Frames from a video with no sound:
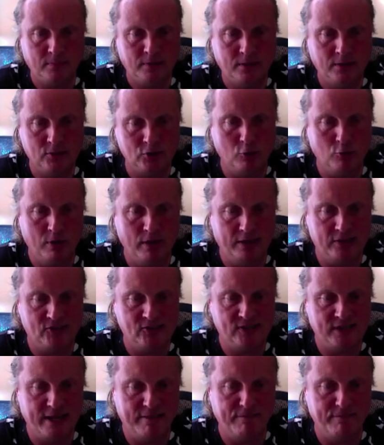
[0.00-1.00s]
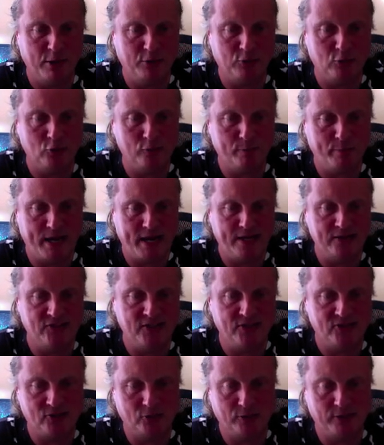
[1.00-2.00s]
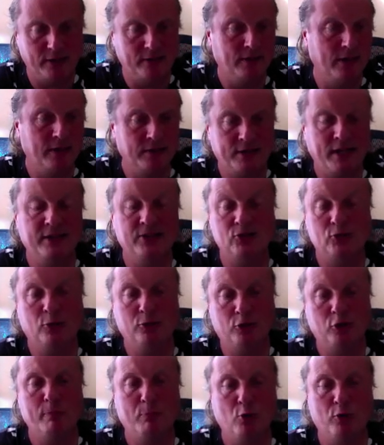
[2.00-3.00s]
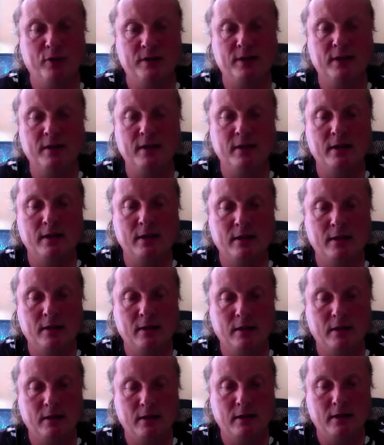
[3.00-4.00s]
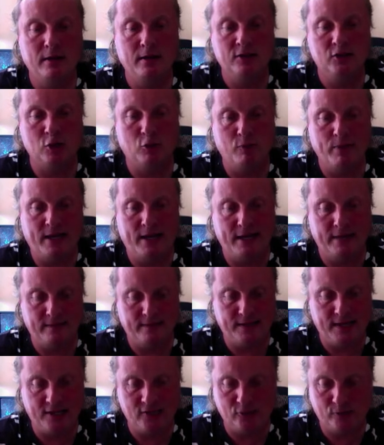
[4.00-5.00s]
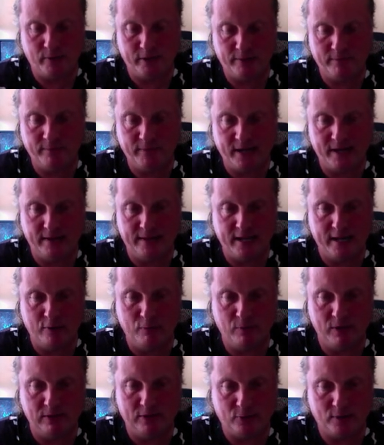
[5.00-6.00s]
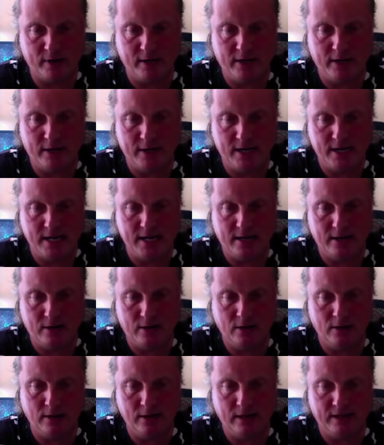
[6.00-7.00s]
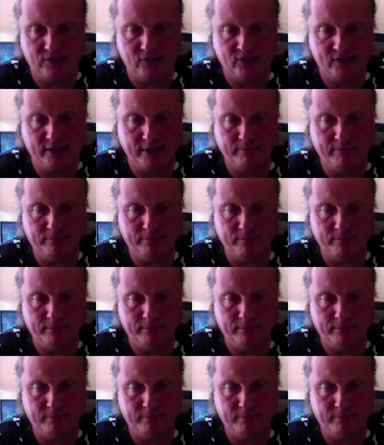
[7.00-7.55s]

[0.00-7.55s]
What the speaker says: So let's leave out the spaces so that that's not the point. So we get this one, and then we'll try let's say